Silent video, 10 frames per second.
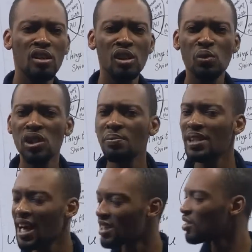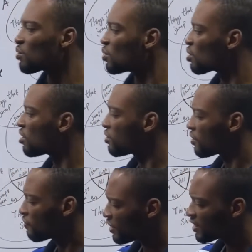you will not be asked to draw
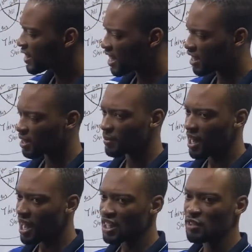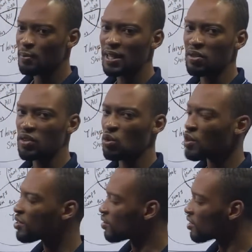Venn diagram as part of the
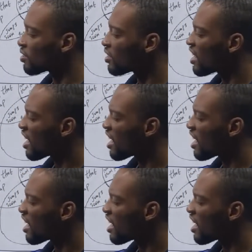questions.